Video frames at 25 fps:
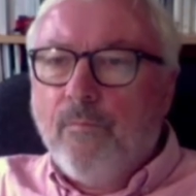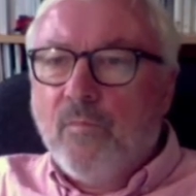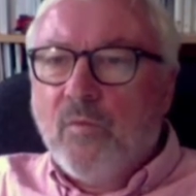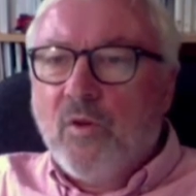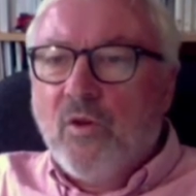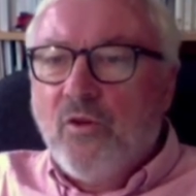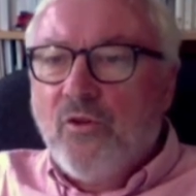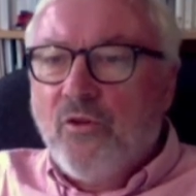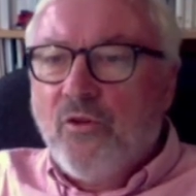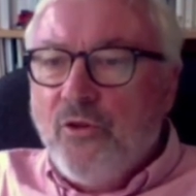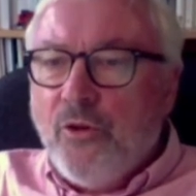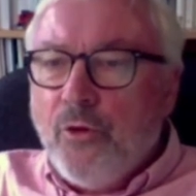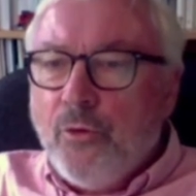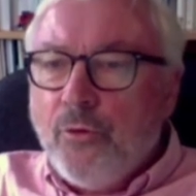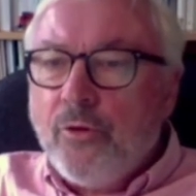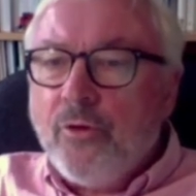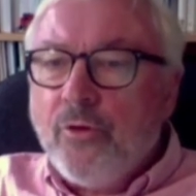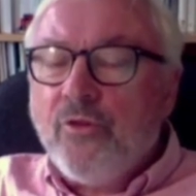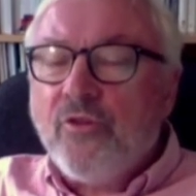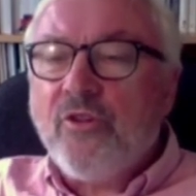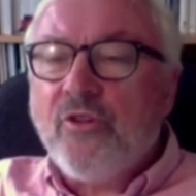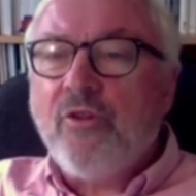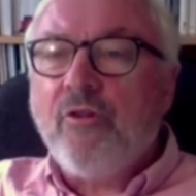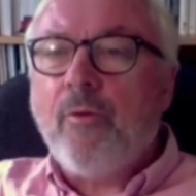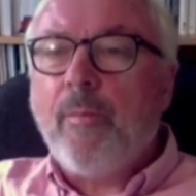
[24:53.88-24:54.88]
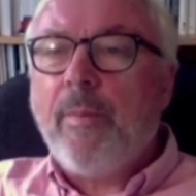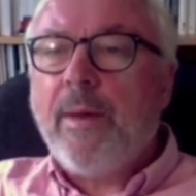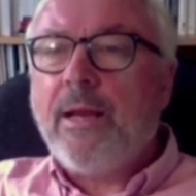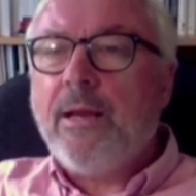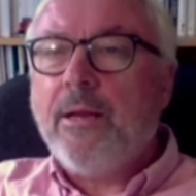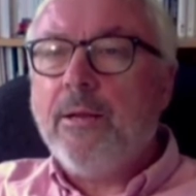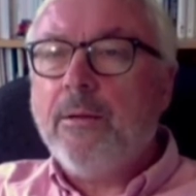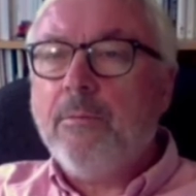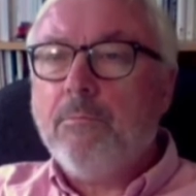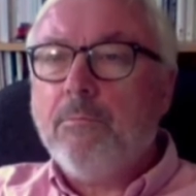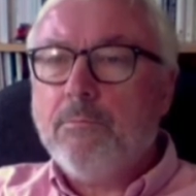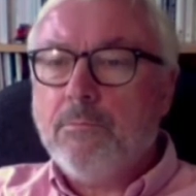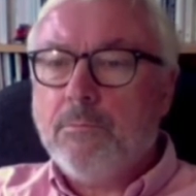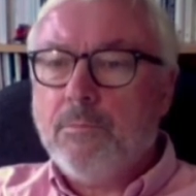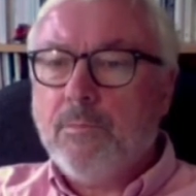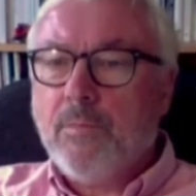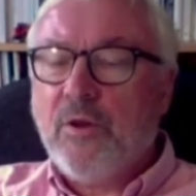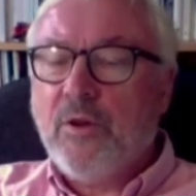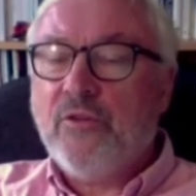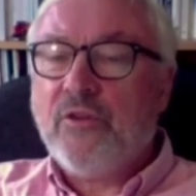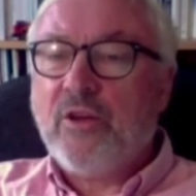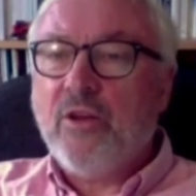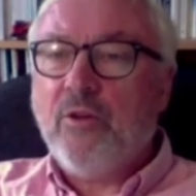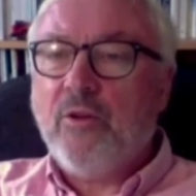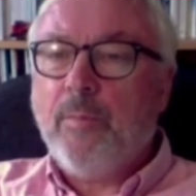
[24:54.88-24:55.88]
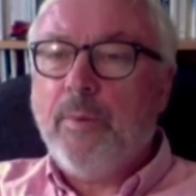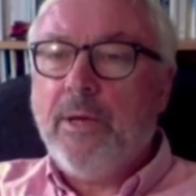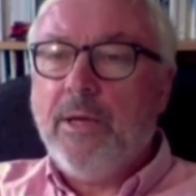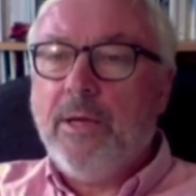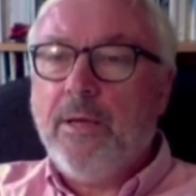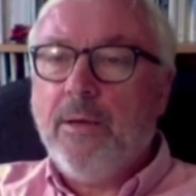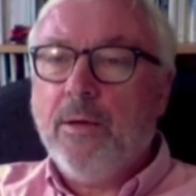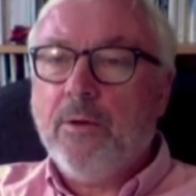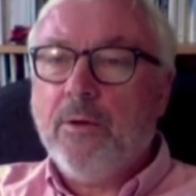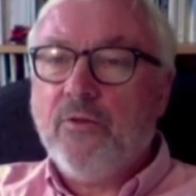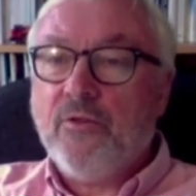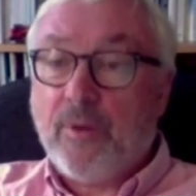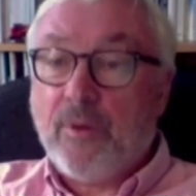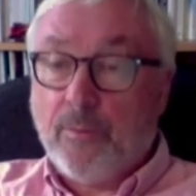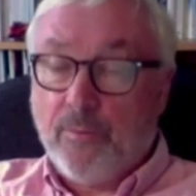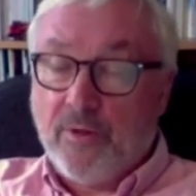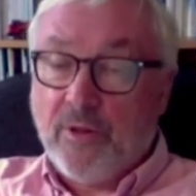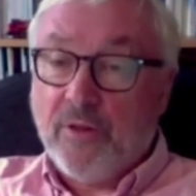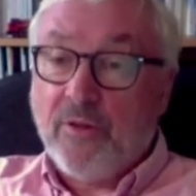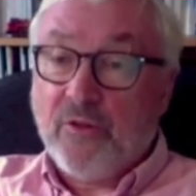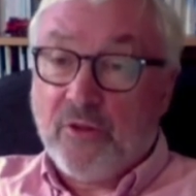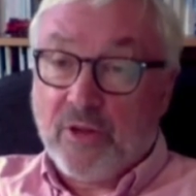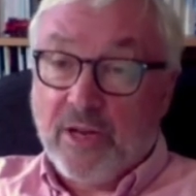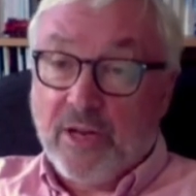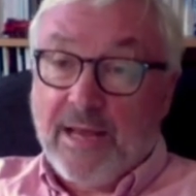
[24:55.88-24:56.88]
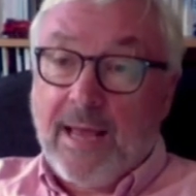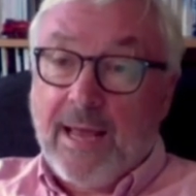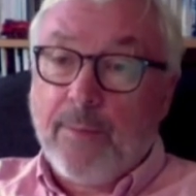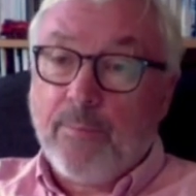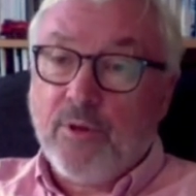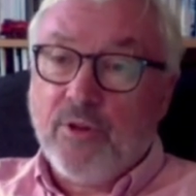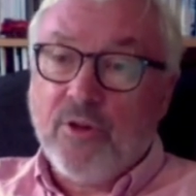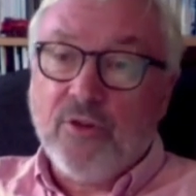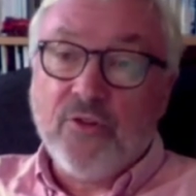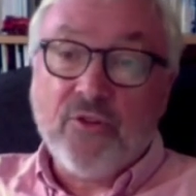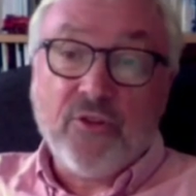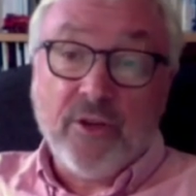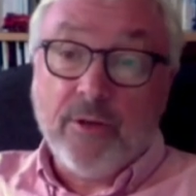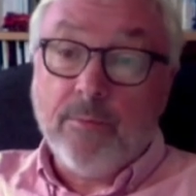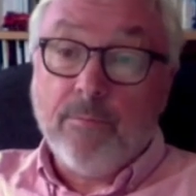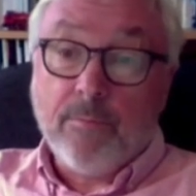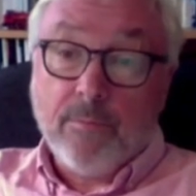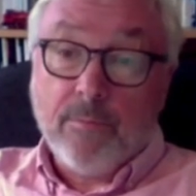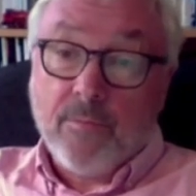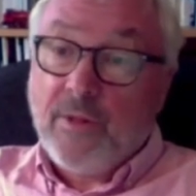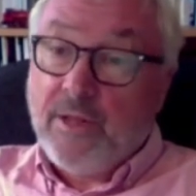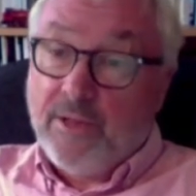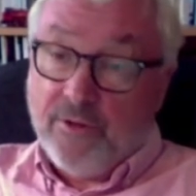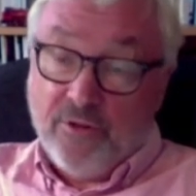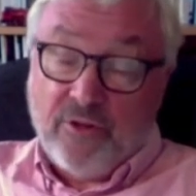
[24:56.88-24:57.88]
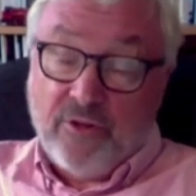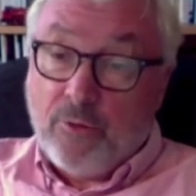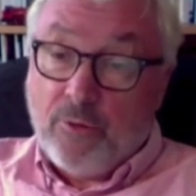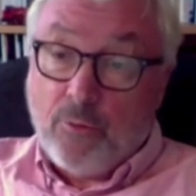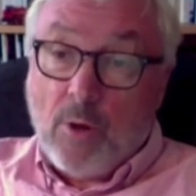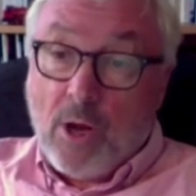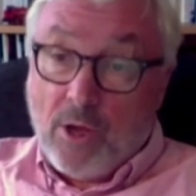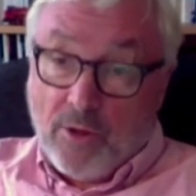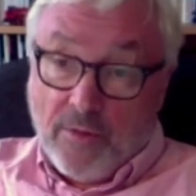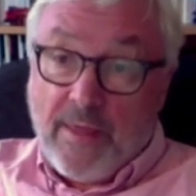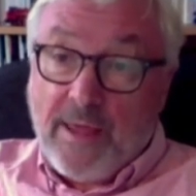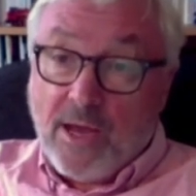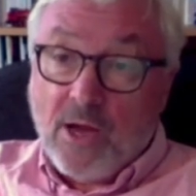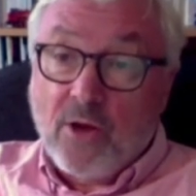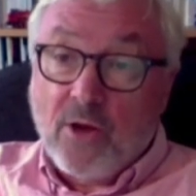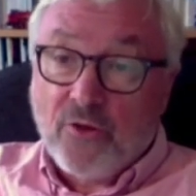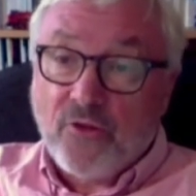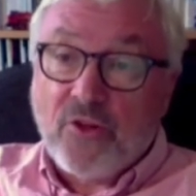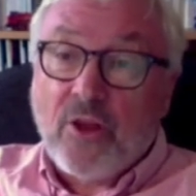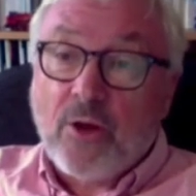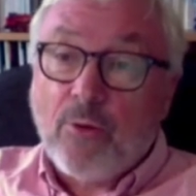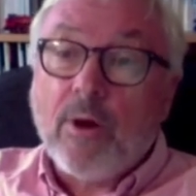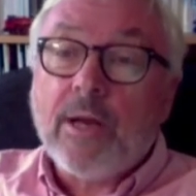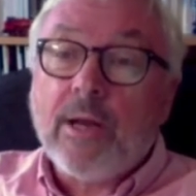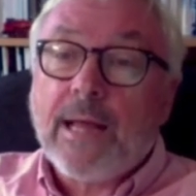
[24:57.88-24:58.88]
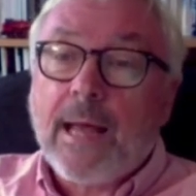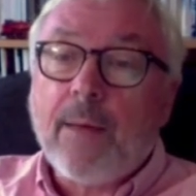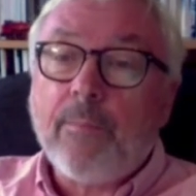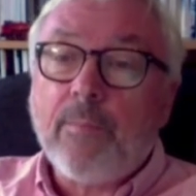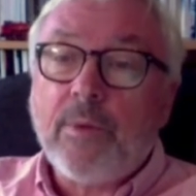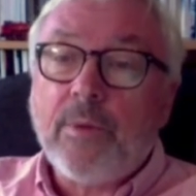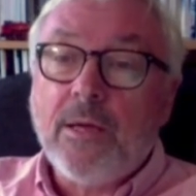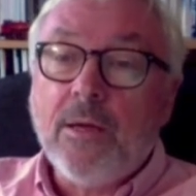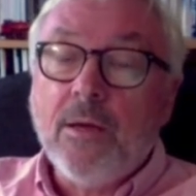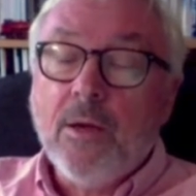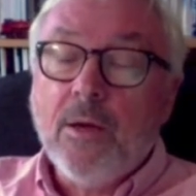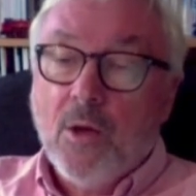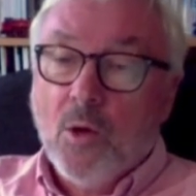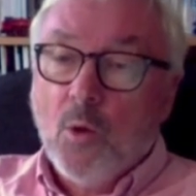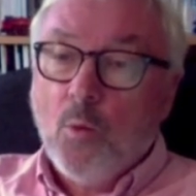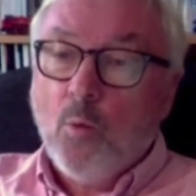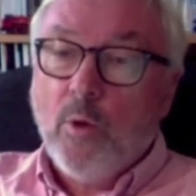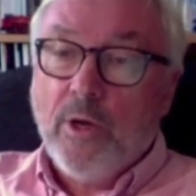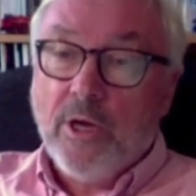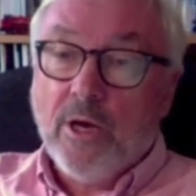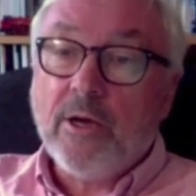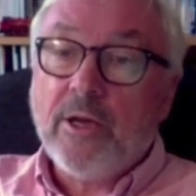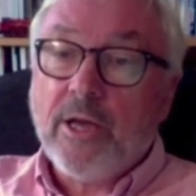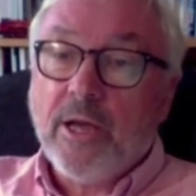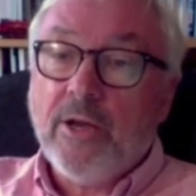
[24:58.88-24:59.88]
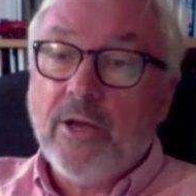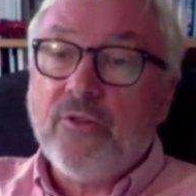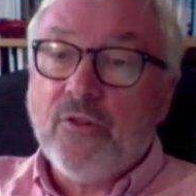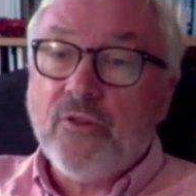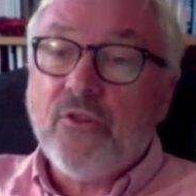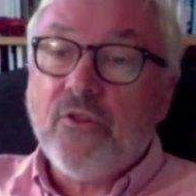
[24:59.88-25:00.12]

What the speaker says: Students in rebellion is going to be something that's going to happen this term. They are so unhappy. We are going to